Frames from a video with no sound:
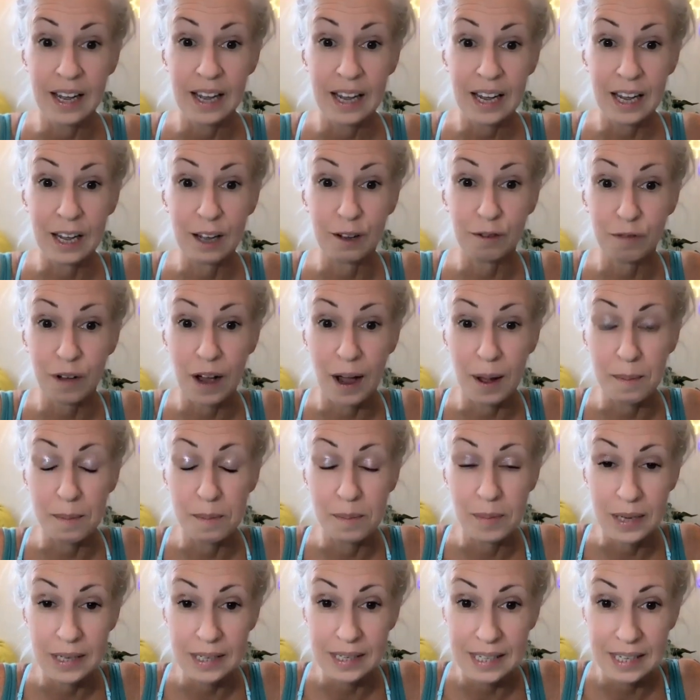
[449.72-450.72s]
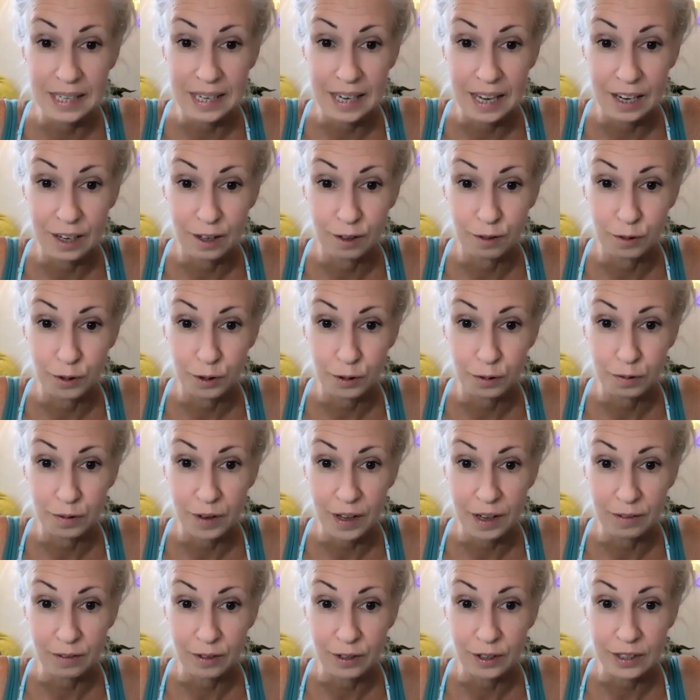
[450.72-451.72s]
If I'm missing any of your
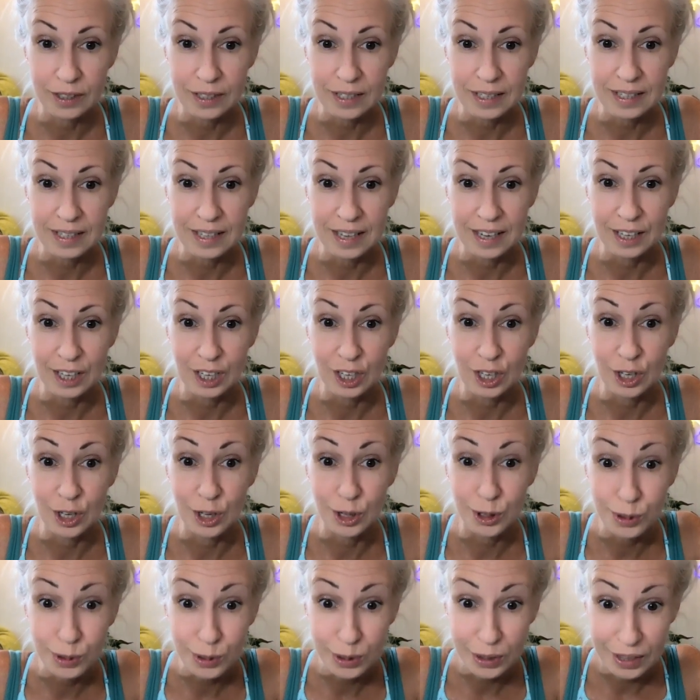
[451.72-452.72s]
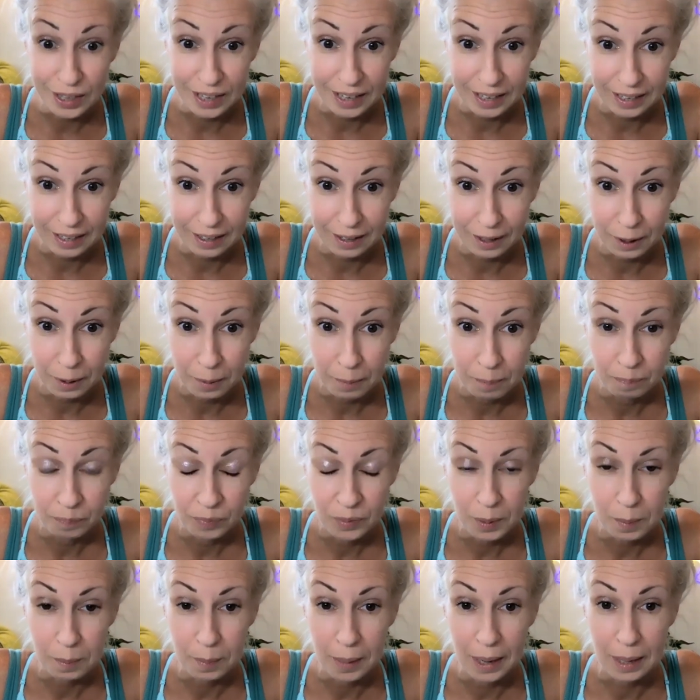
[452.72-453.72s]
favorites that you think
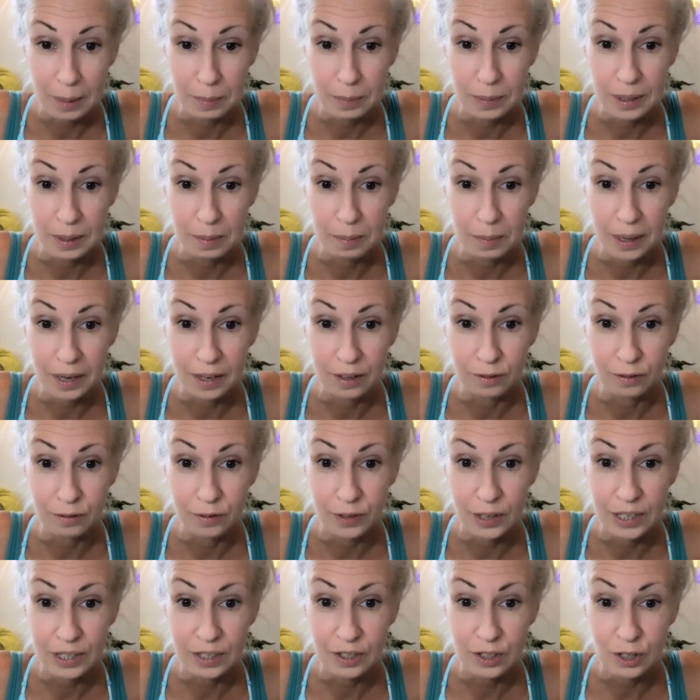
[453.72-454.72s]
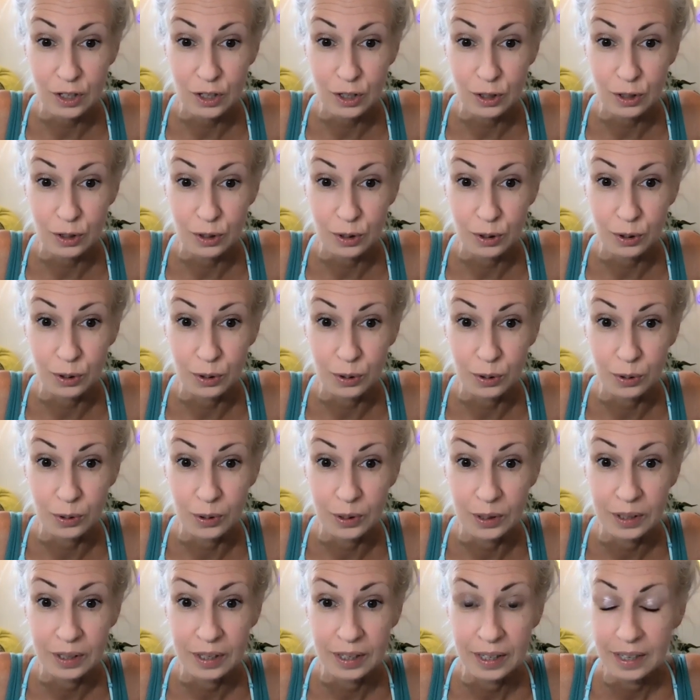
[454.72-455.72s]
might be a benefit
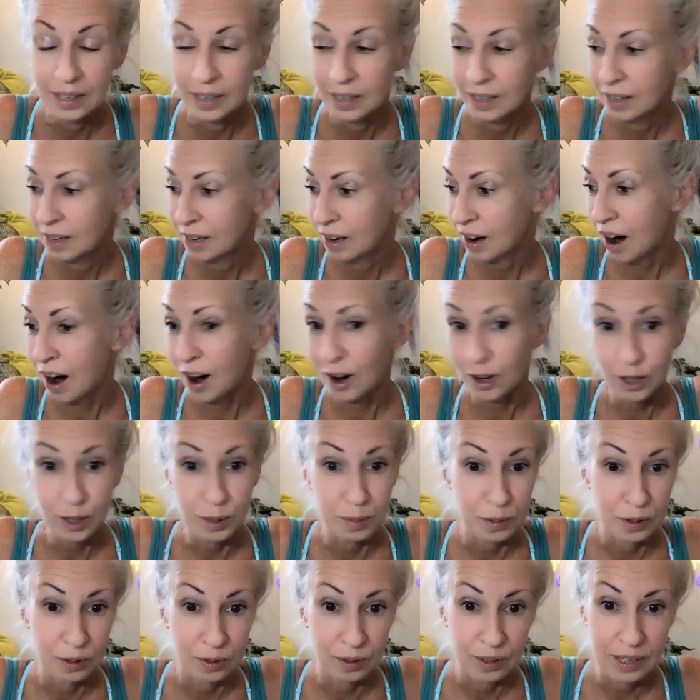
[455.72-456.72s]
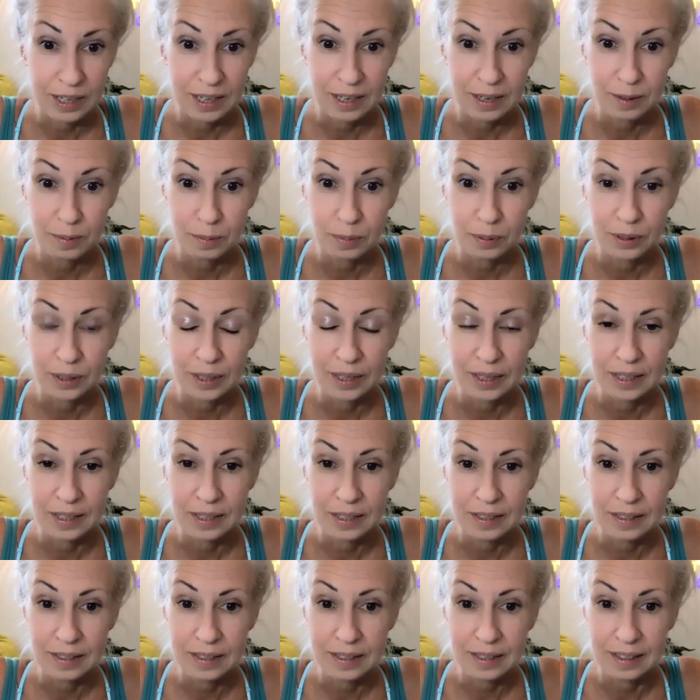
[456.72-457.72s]
to our community,
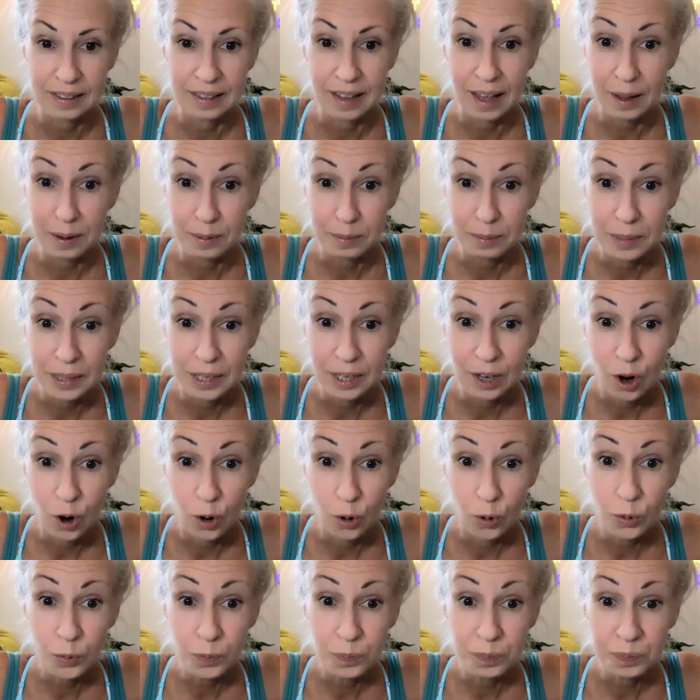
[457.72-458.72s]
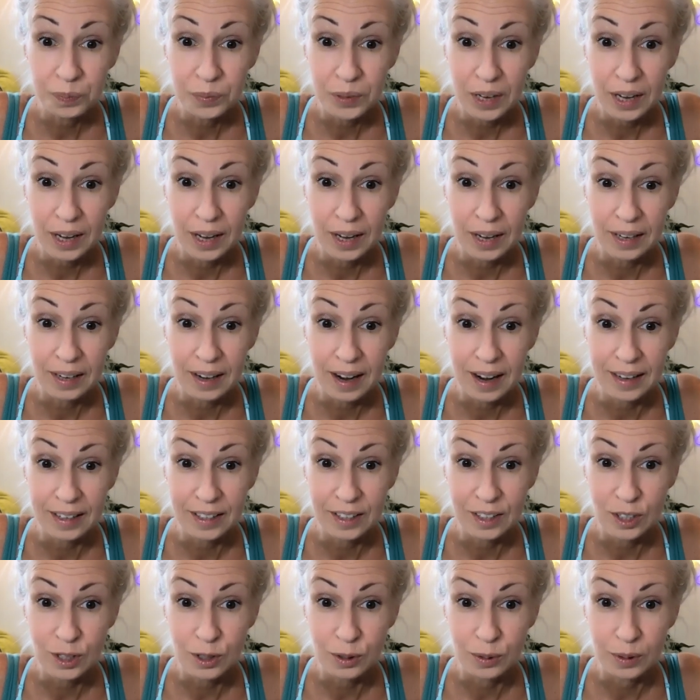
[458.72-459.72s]
please let me know, and I
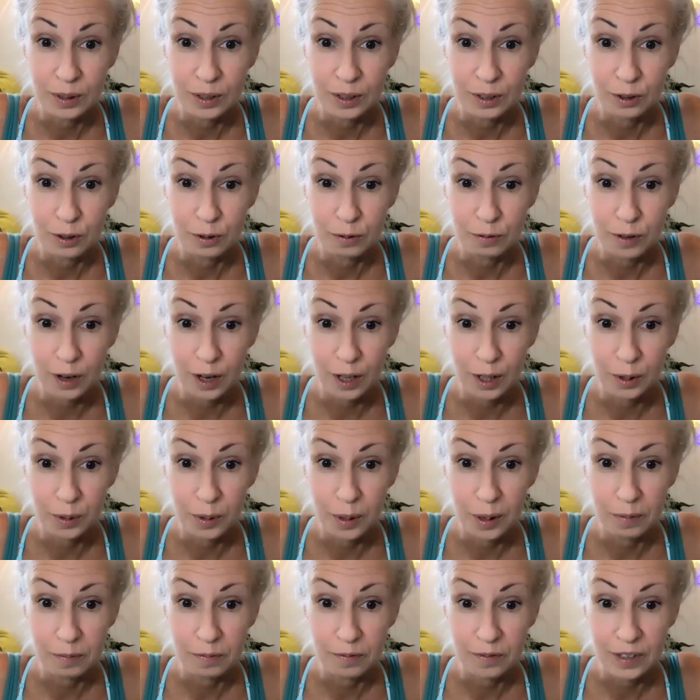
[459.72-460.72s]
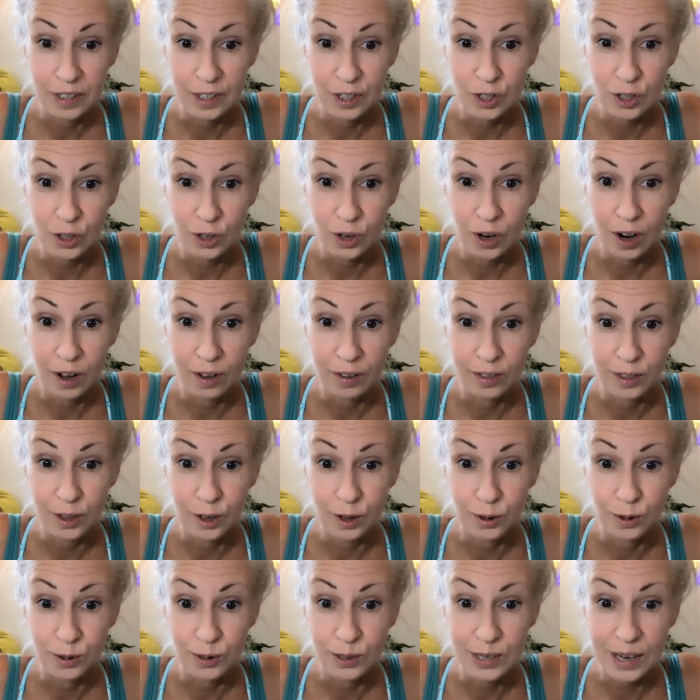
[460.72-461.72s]
can do a little follow-up feature on
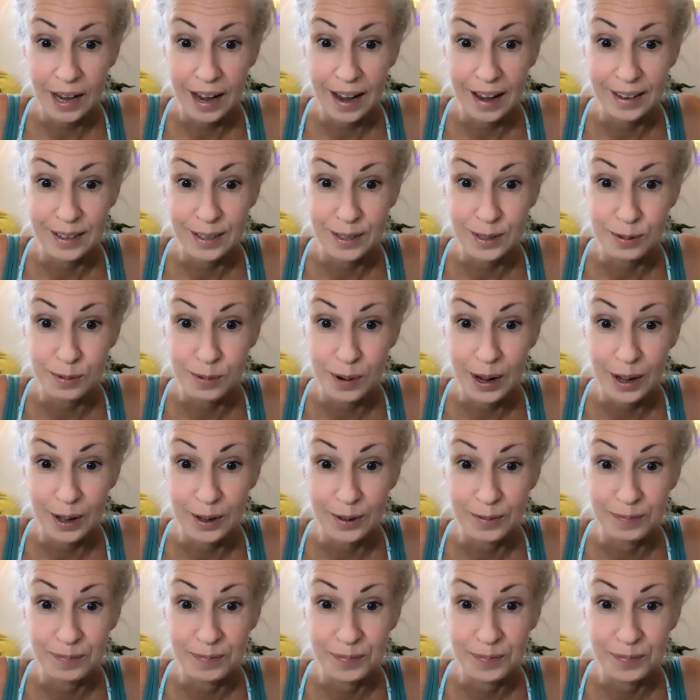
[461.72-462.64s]
those as well.